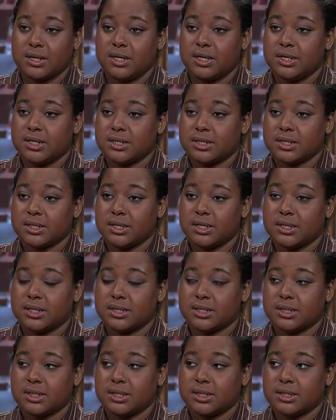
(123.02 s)
is
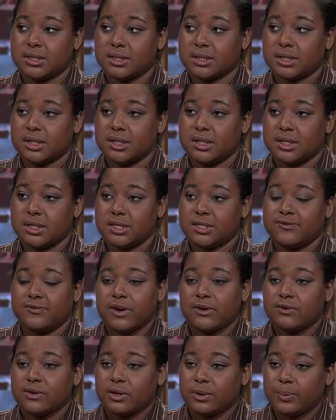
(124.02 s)
is is. It's
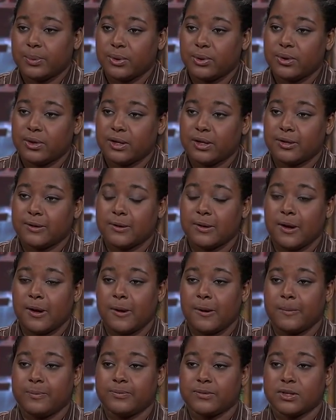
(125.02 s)
very important.
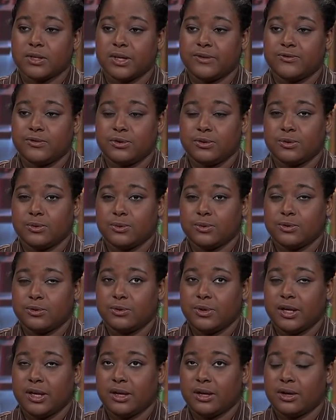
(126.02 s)
Um, if you, you
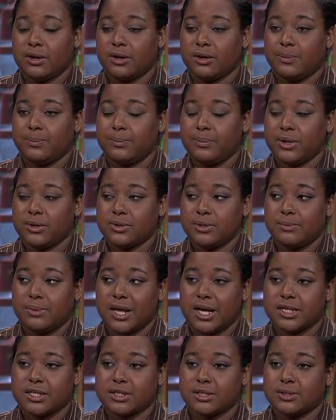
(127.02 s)
hear Bill de
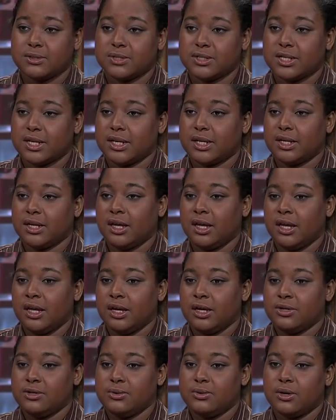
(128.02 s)
Blasio say,
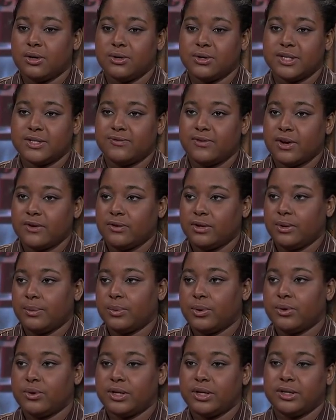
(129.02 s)
you know, it's very
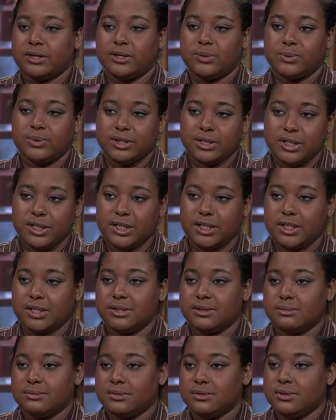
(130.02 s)
important and we need,
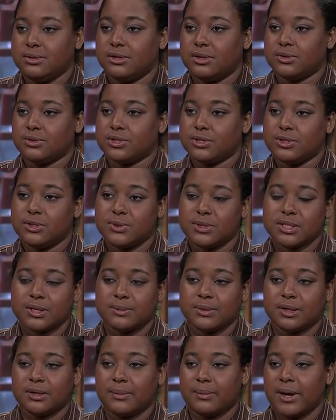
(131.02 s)
you know, to do
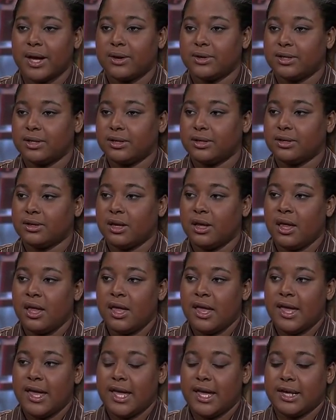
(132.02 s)
something about it.
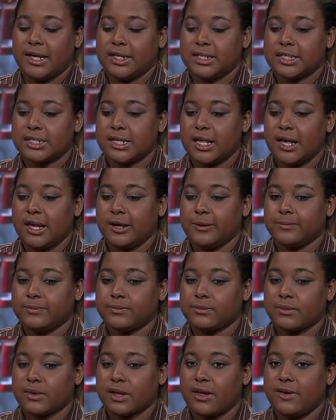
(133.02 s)
And it's like
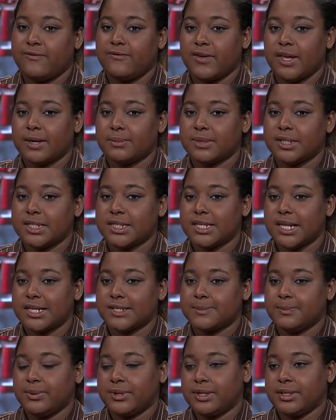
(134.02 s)
families that's
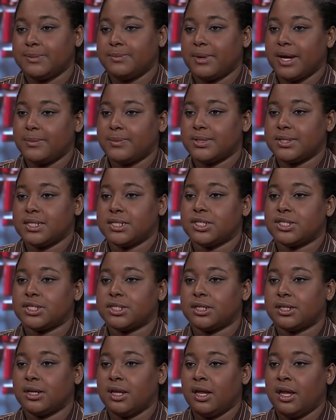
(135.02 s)
put in my position,